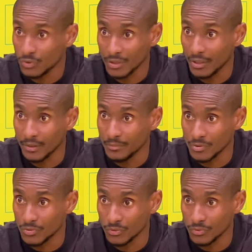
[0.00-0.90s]
to the
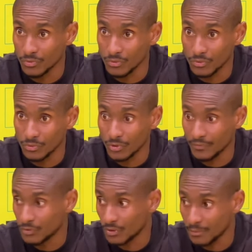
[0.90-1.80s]
games you, you, you
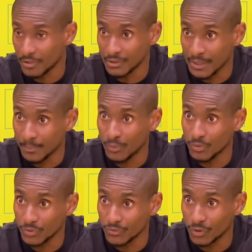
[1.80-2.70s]
have to keep the tempo
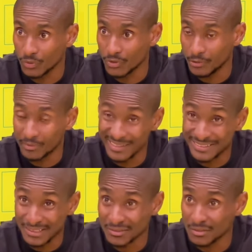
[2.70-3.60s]
you've got to keep the
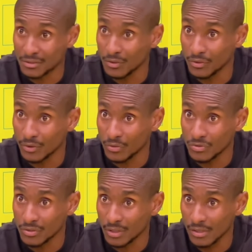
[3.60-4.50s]
intensity on the
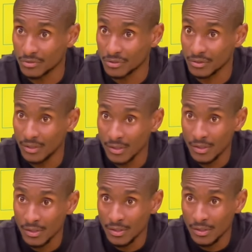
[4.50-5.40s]
concentration
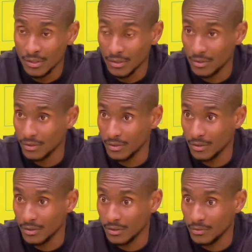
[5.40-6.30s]

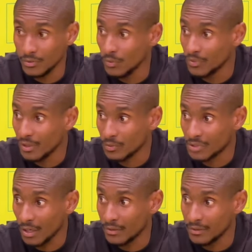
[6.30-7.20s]
uh, you know, without
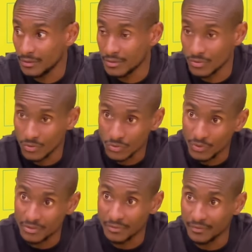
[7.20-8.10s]
training, there's also
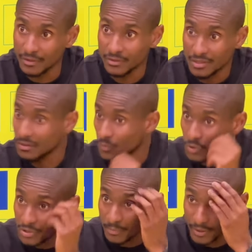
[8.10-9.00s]
intervals and
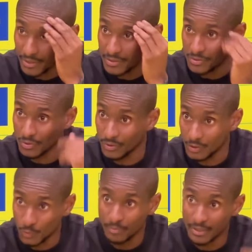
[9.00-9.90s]
water breaks so
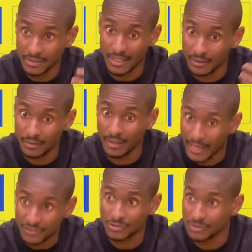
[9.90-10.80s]
that we maintain the
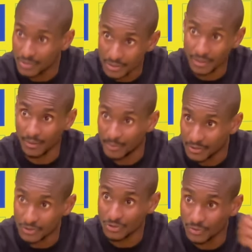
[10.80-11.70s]
actions and the
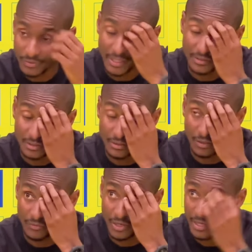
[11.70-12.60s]
repetition of the
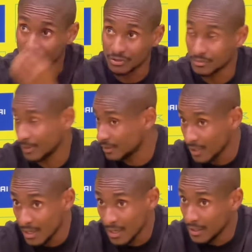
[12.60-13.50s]
of the actions. But
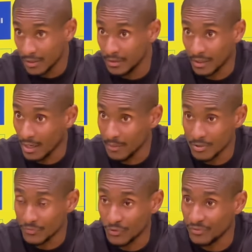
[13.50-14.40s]
in the game
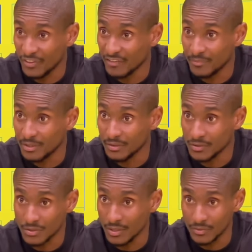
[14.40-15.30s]
is 45
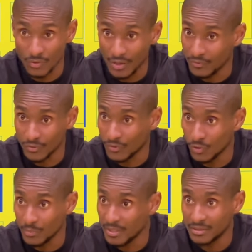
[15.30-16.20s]
minutes and you have you've
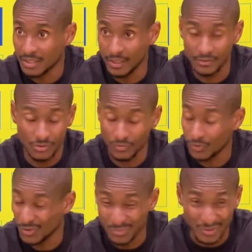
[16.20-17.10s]
got to be intense you've
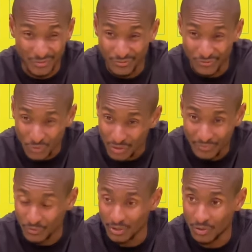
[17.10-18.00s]
got to be fully
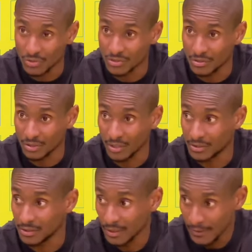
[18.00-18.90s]
fully
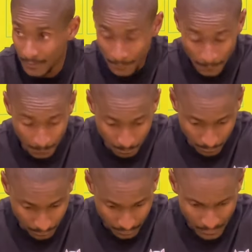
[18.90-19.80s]
concentrated
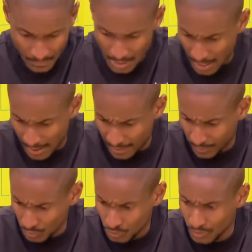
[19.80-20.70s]
and i
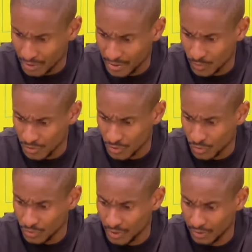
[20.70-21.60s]
thought today that was
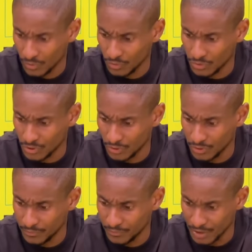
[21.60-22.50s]
good i thought
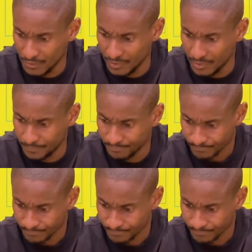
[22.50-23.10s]
uh, even